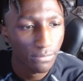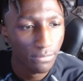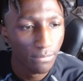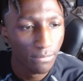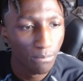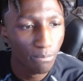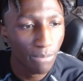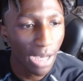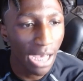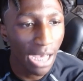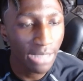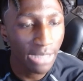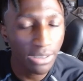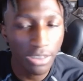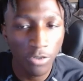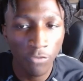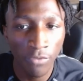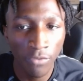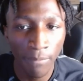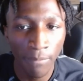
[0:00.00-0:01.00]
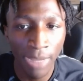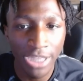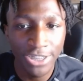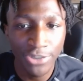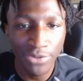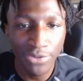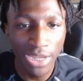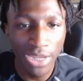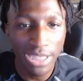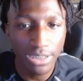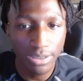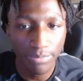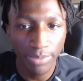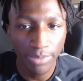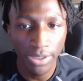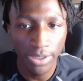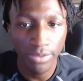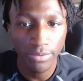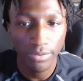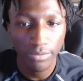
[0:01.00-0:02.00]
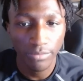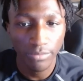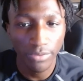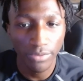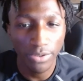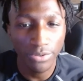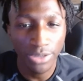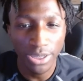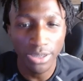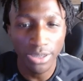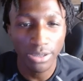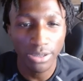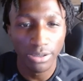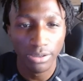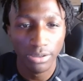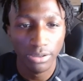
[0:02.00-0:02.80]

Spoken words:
Bonding over my stress, bro. Real shit.